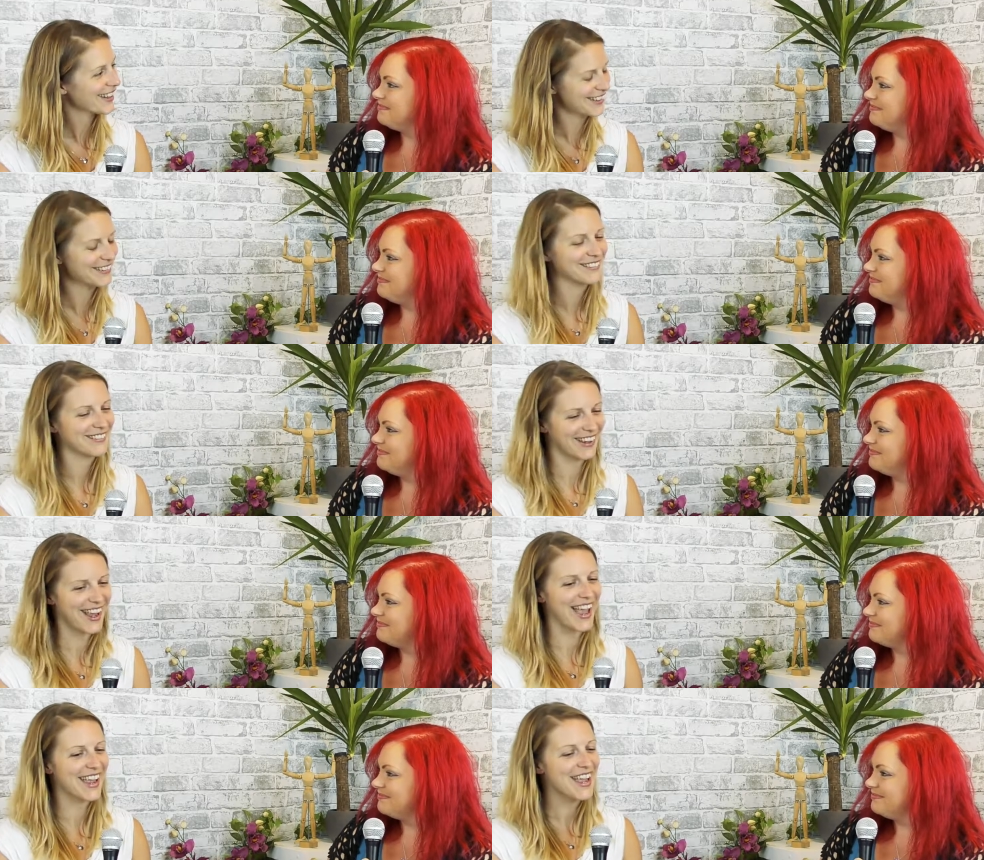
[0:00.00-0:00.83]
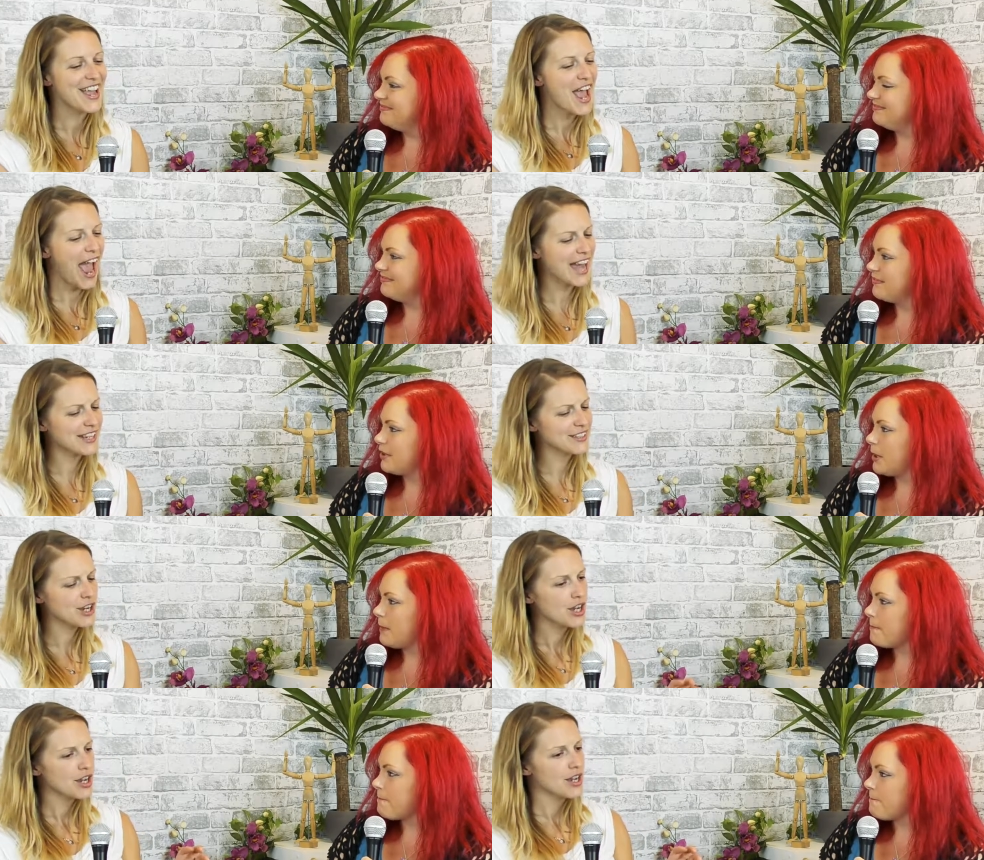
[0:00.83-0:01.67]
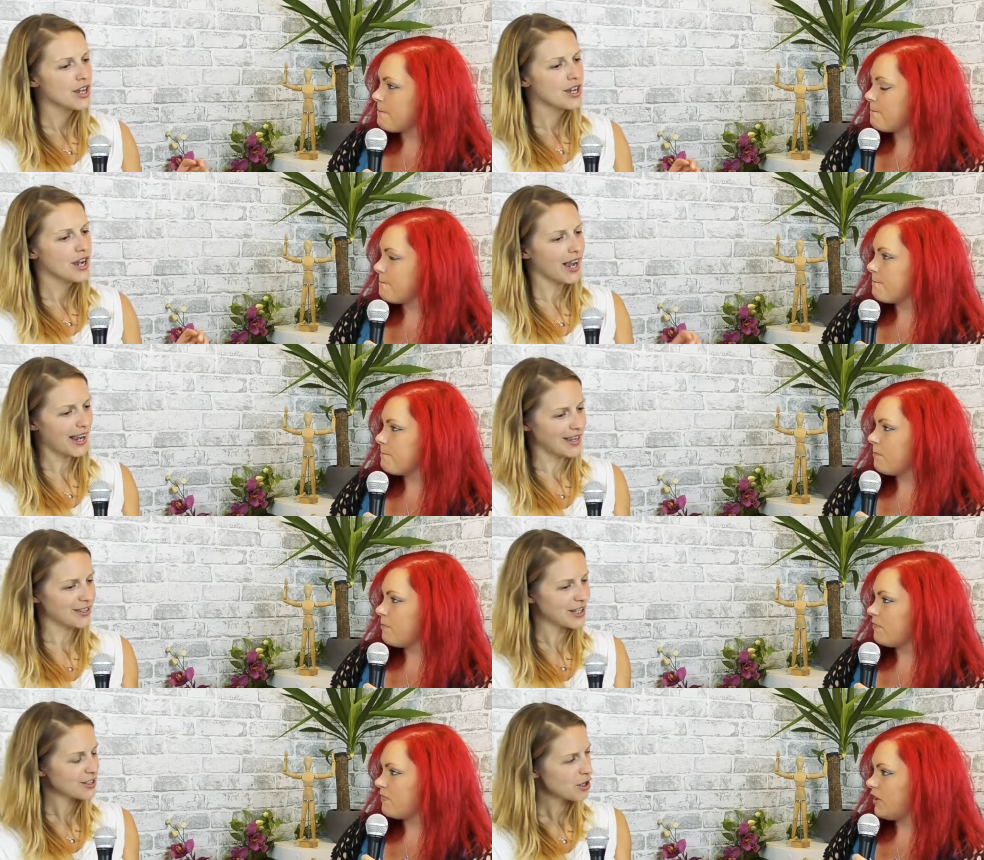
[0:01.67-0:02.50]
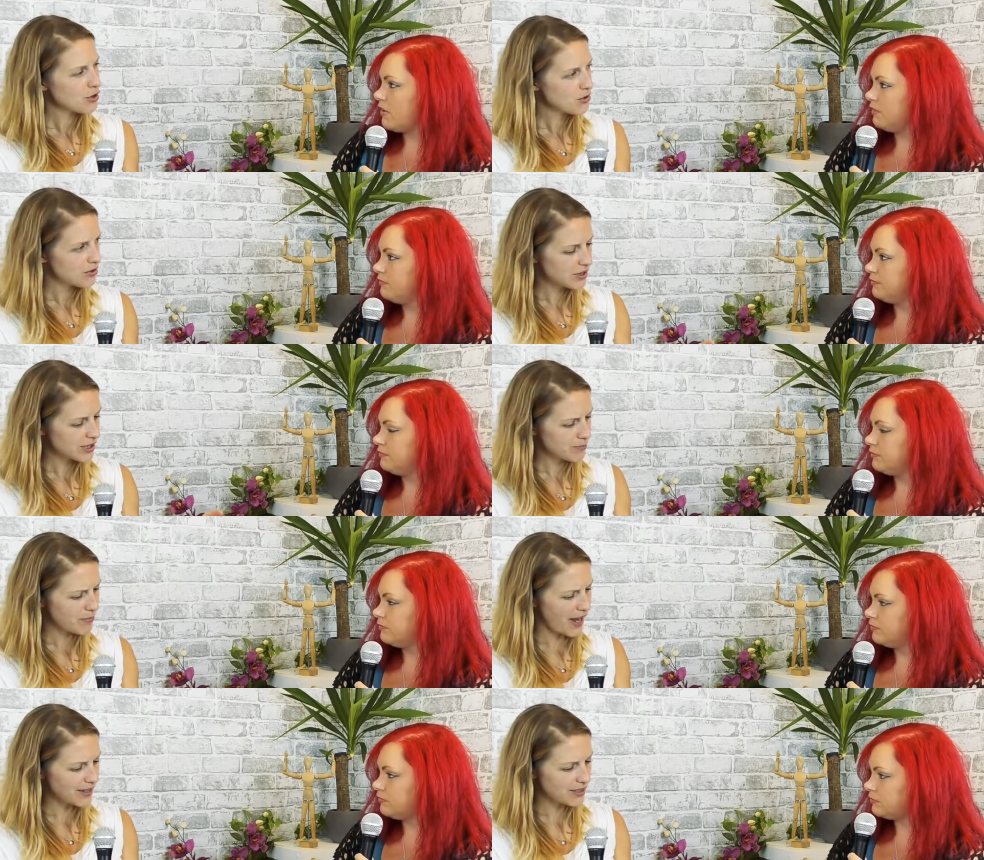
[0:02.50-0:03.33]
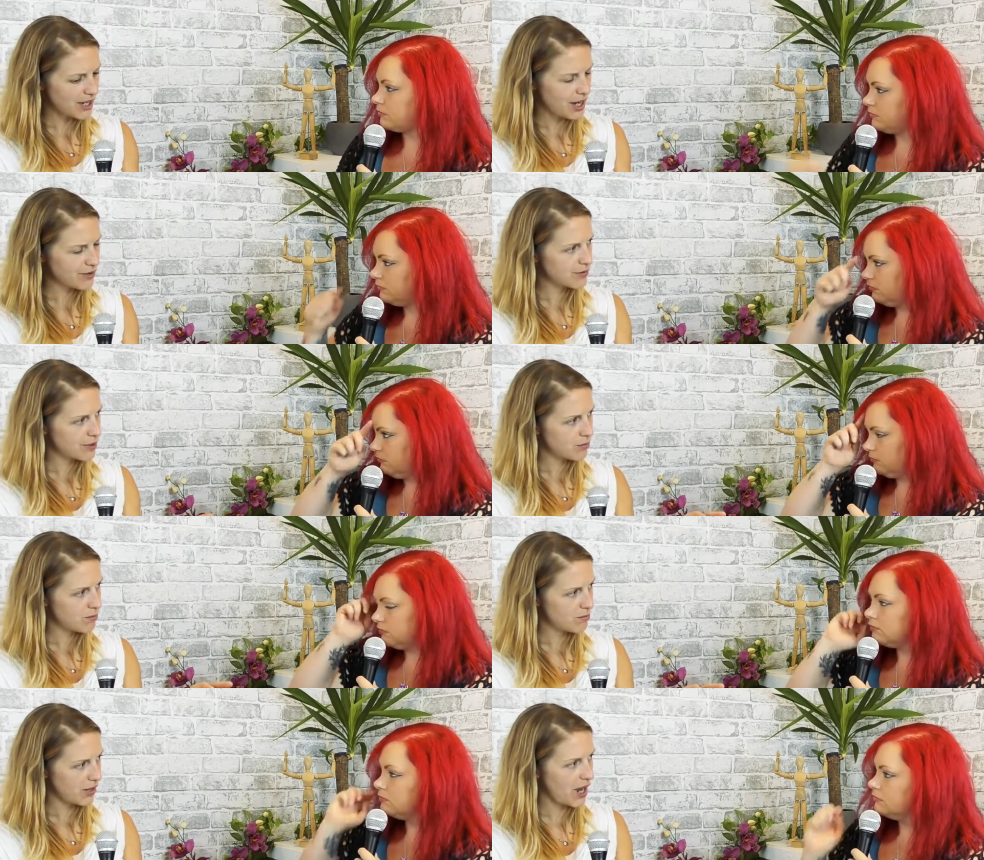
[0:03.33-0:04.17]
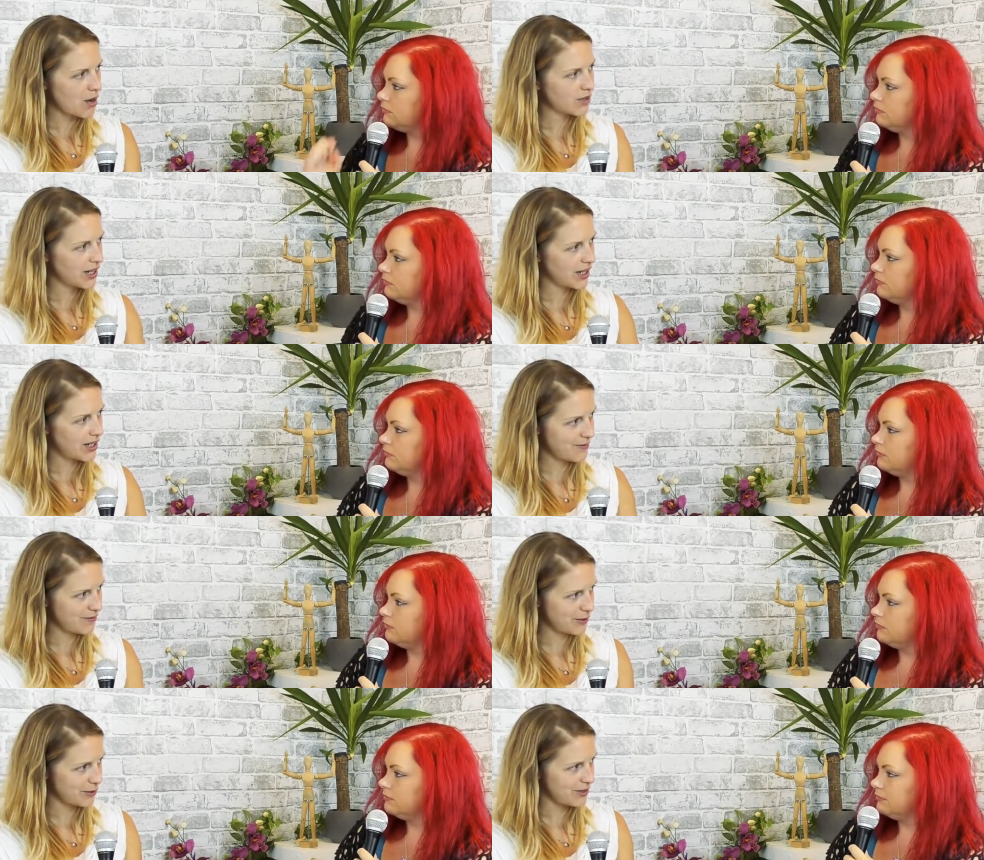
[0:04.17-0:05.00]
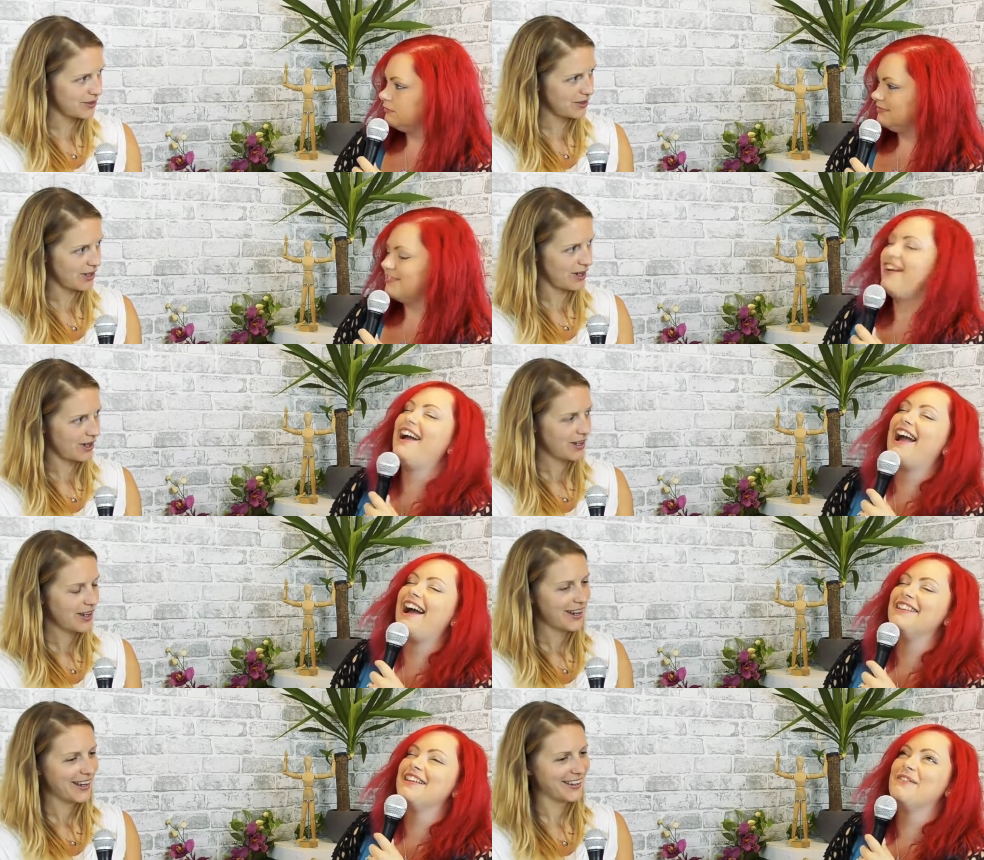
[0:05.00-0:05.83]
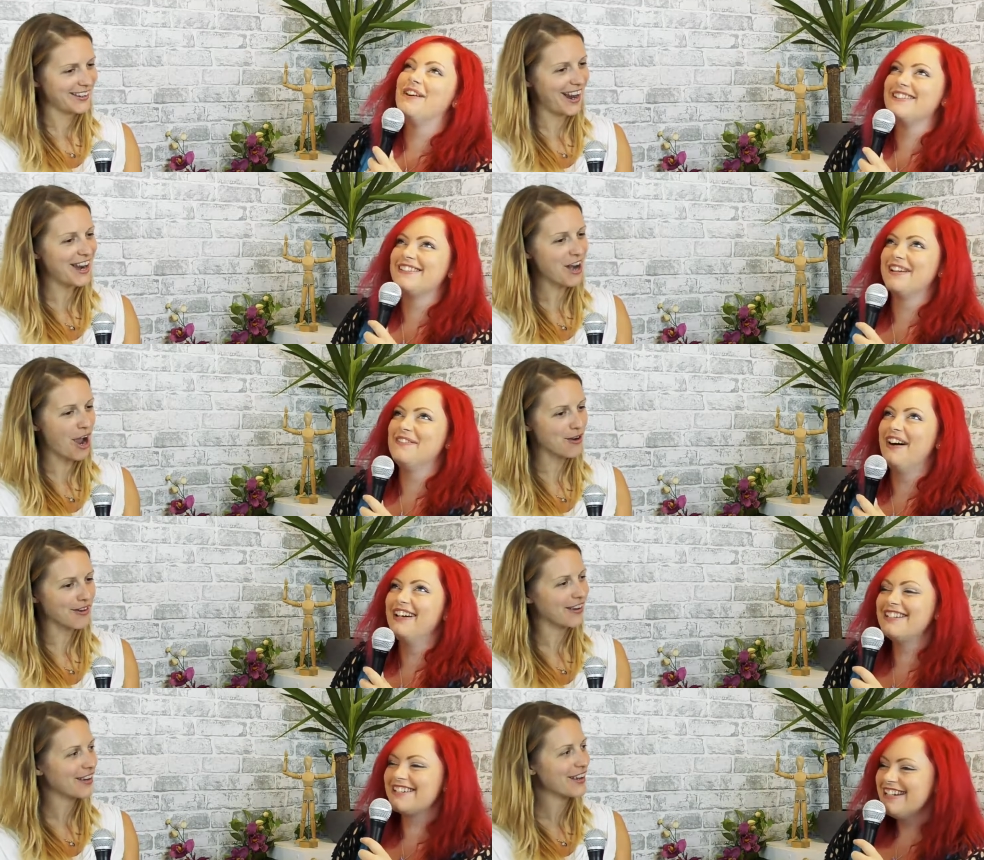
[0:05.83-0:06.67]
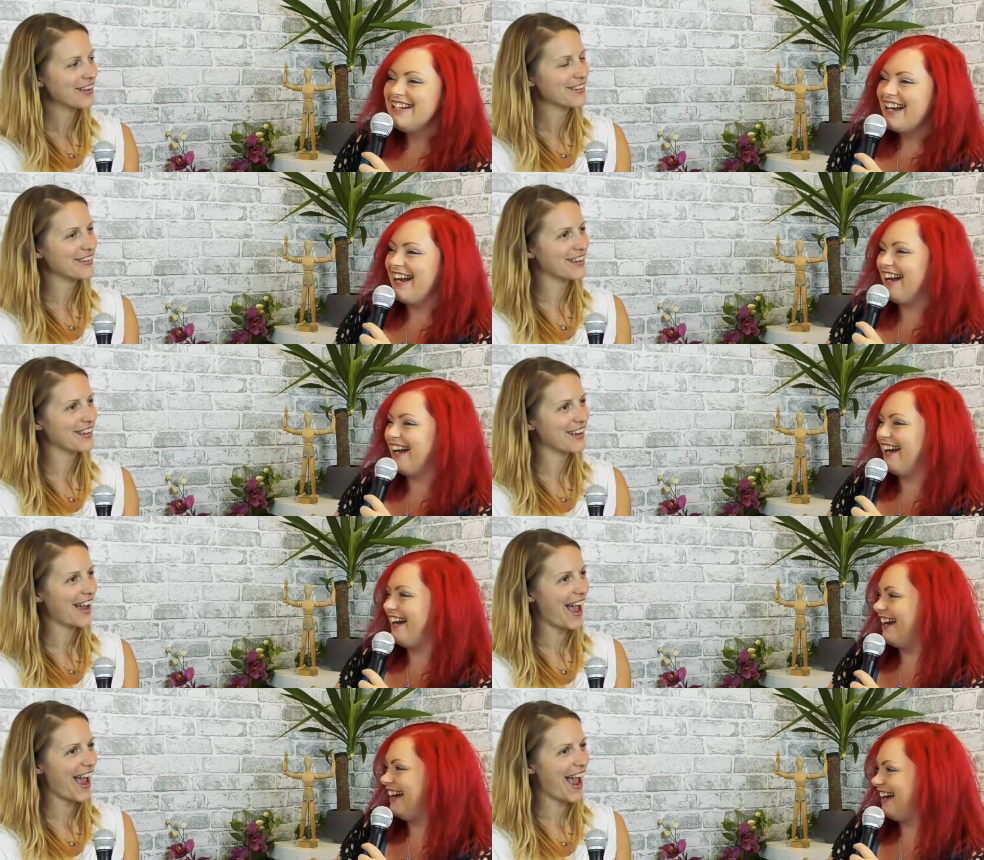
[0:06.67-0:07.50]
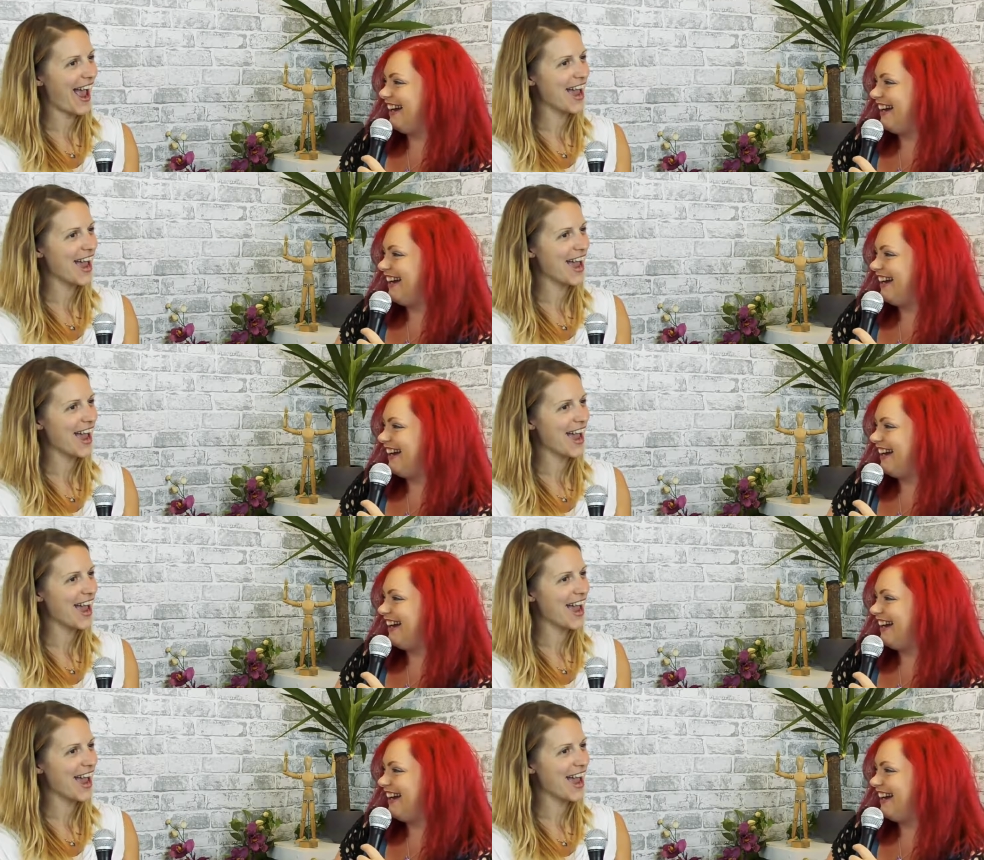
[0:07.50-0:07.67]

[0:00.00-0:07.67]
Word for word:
Speaker 1: Good. okay. And. Okay, so let's go to, back to kind of the becoming an influencer. I hate that word I so know. much.